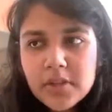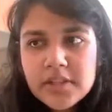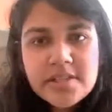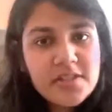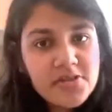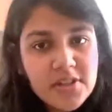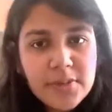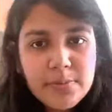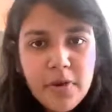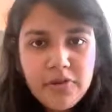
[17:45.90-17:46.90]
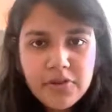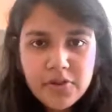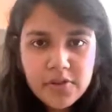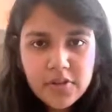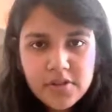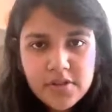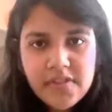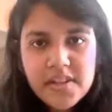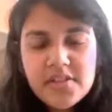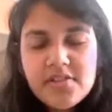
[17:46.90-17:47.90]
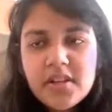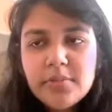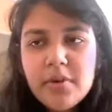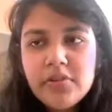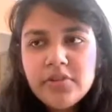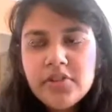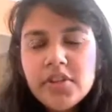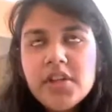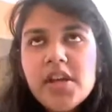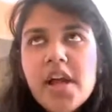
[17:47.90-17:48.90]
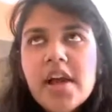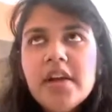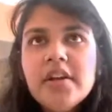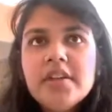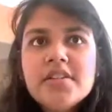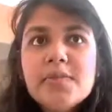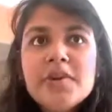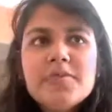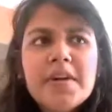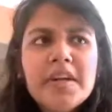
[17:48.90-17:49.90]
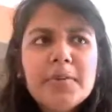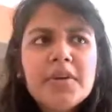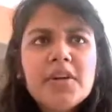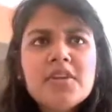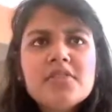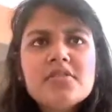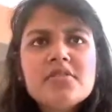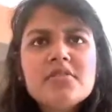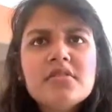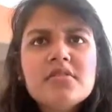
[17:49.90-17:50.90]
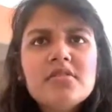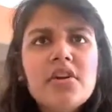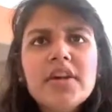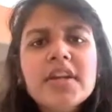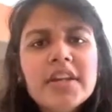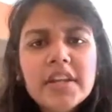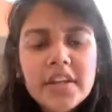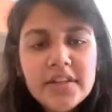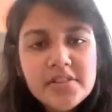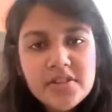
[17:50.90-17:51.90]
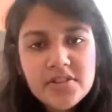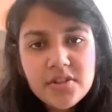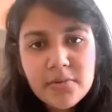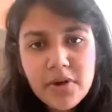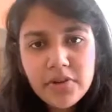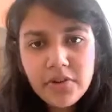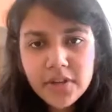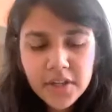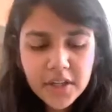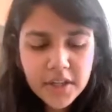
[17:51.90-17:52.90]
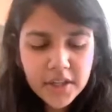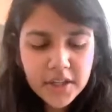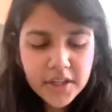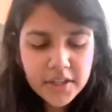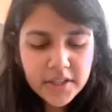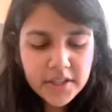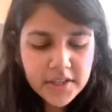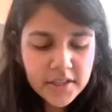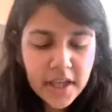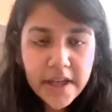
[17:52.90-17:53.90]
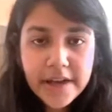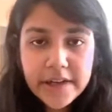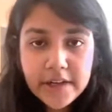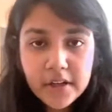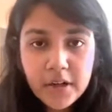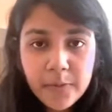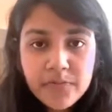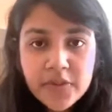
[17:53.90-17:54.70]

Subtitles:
it's a strict boundary, it's a very strict boundary, and it's much better because it's not a linear decision boundary. It can